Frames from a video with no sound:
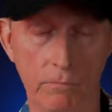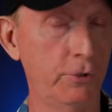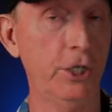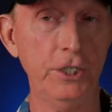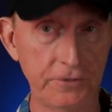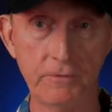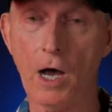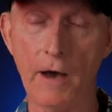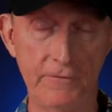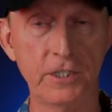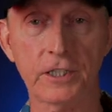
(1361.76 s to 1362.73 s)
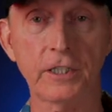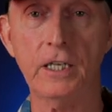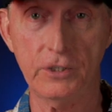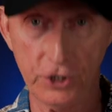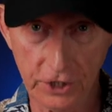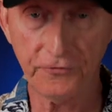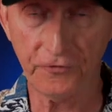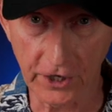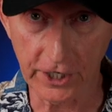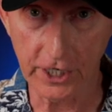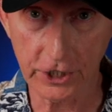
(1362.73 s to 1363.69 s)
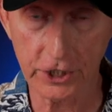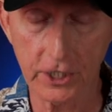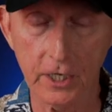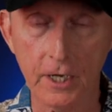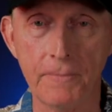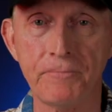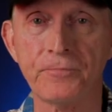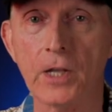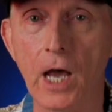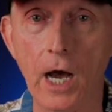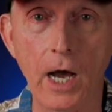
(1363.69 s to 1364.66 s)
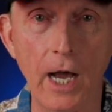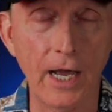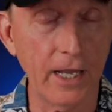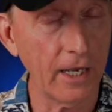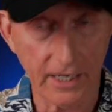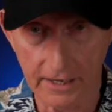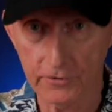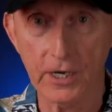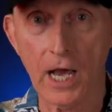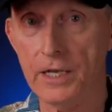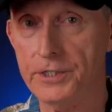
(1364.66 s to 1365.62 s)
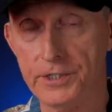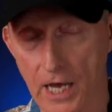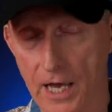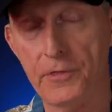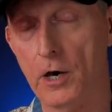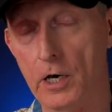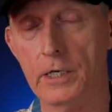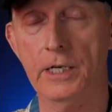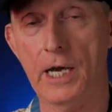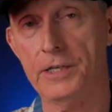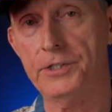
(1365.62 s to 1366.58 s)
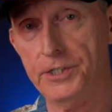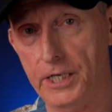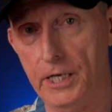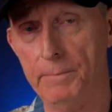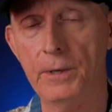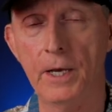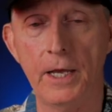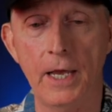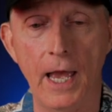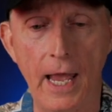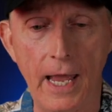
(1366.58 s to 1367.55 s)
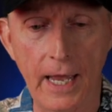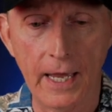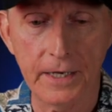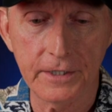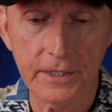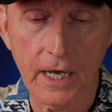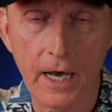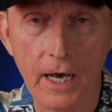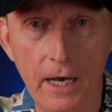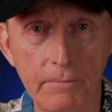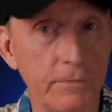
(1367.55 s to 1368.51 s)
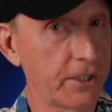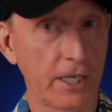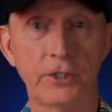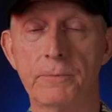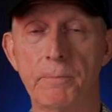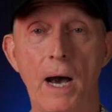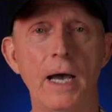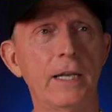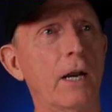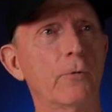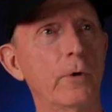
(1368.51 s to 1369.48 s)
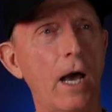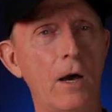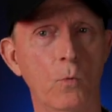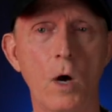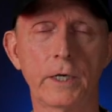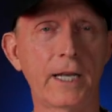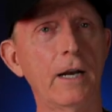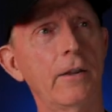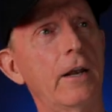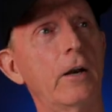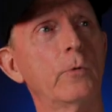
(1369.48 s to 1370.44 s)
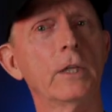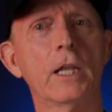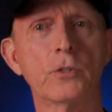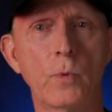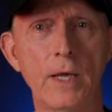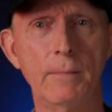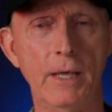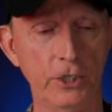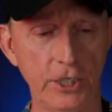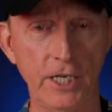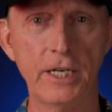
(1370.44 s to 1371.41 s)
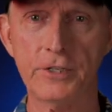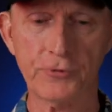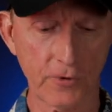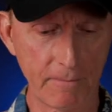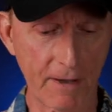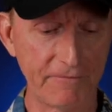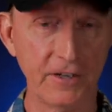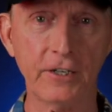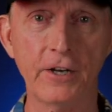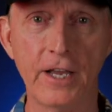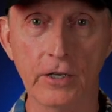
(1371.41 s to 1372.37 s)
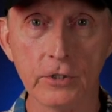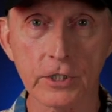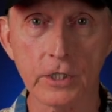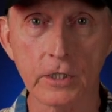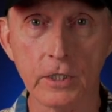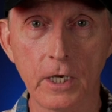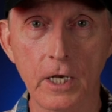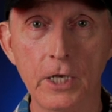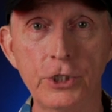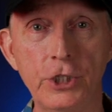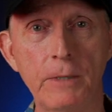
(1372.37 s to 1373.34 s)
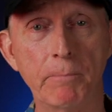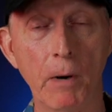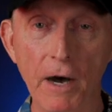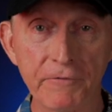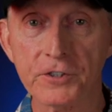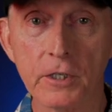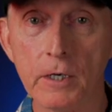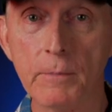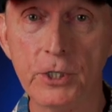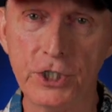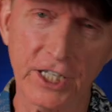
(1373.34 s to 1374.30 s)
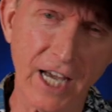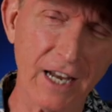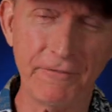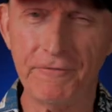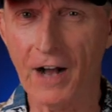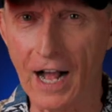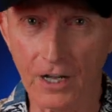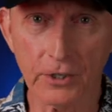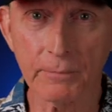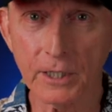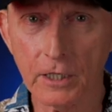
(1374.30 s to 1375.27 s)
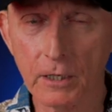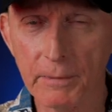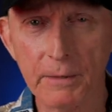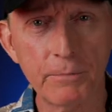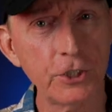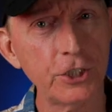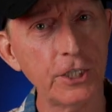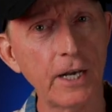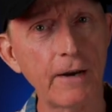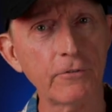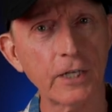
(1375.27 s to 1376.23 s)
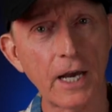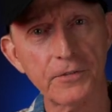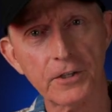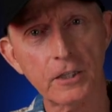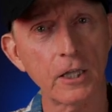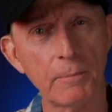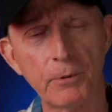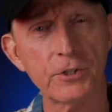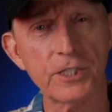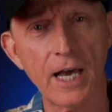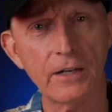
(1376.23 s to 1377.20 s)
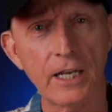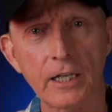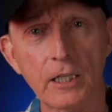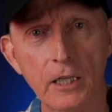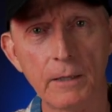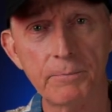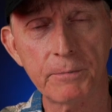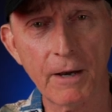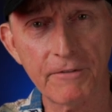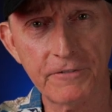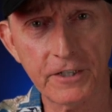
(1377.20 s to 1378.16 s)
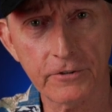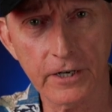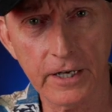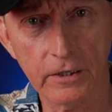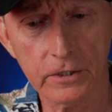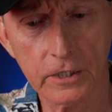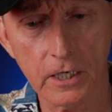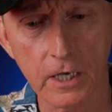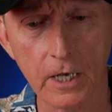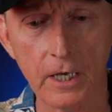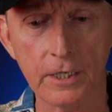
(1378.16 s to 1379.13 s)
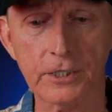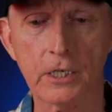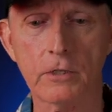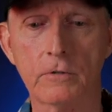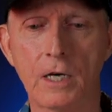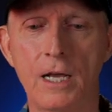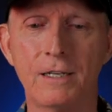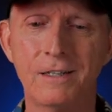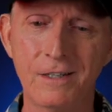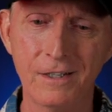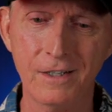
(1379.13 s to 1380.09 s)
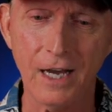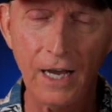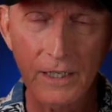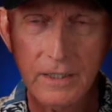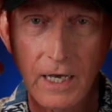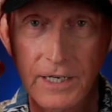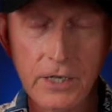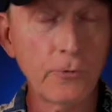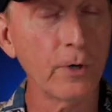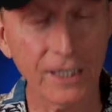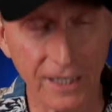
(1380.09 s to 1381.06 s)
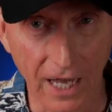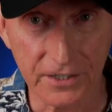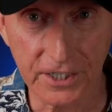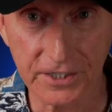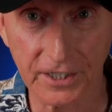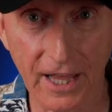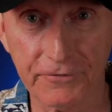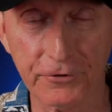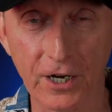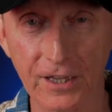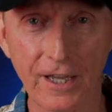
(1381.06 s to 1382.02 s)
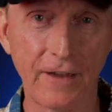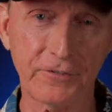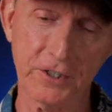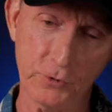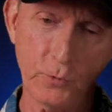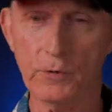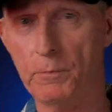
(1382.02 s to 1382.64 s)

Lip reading: she's finished. I gave her a nice tip, and said goodbye. And I walked out of there. I realized, wait a minute, she didn't trim my fingernails. She buffed them and she kind of filed them a little bit, but she never got the clippers out and clipped my fingernails. So I didn't realize it until after I left, because we